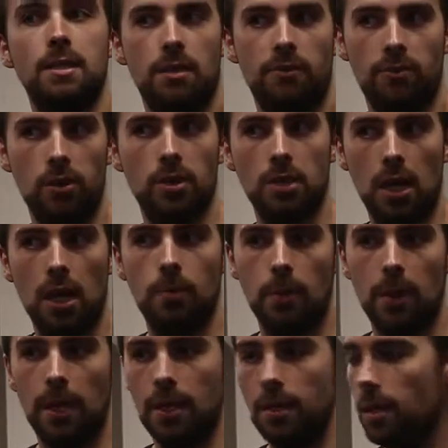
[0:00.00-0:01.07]
the first card
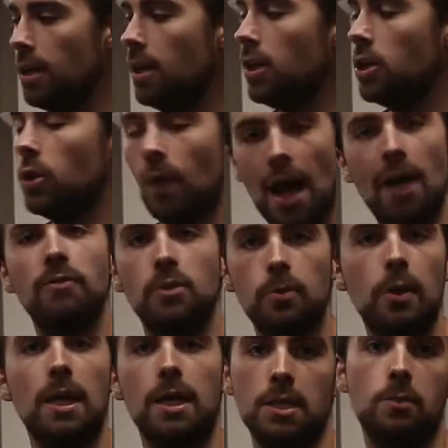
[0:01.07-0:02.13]
played, you have to
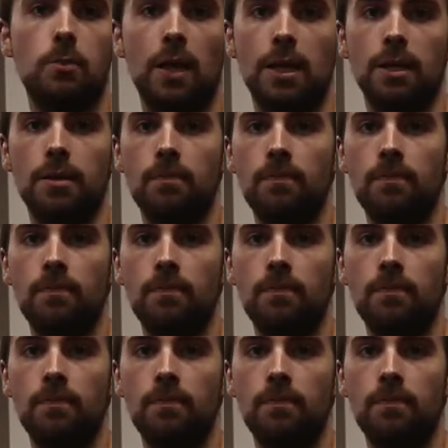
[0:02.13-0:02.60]
play a spade.